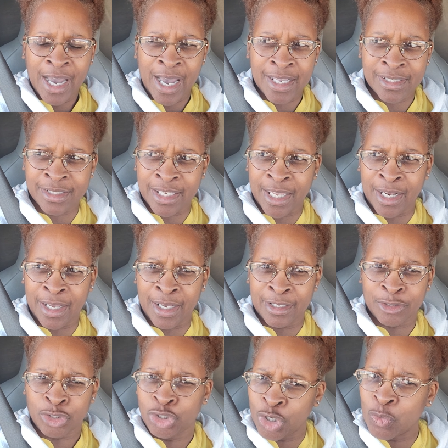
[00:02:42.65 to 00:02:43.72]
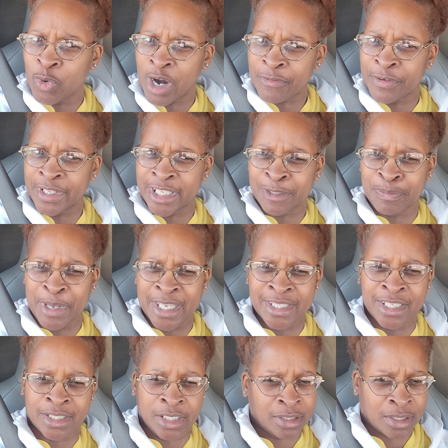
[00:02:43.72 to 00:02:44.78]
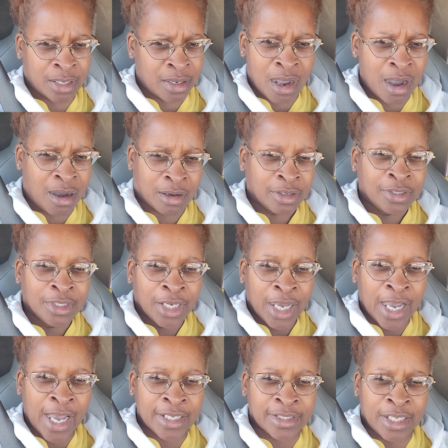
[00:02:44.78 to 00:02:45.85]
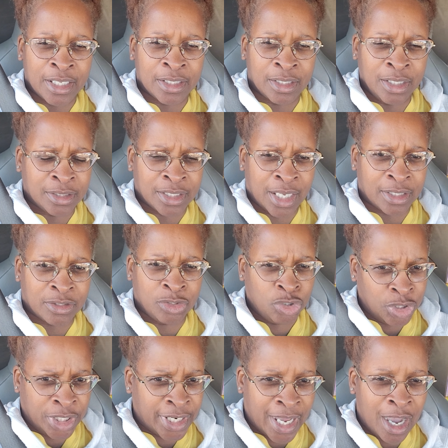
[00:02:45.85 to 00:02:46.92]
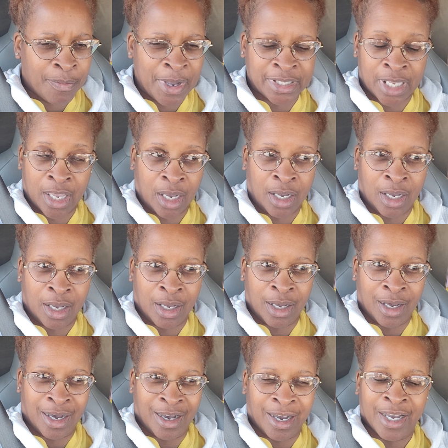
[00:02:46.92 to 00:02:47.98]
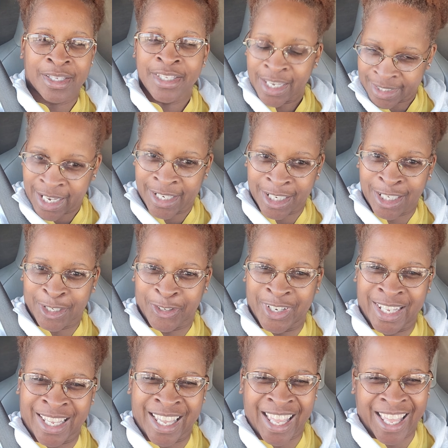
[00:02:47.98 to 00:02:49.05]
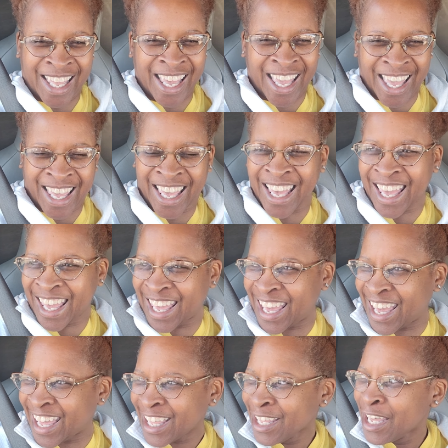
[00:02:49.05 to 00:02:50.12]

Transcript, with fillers: I said, uh, do you work for this business? He said, no. I said, he said, do you need help? I said, uh, yes, I do.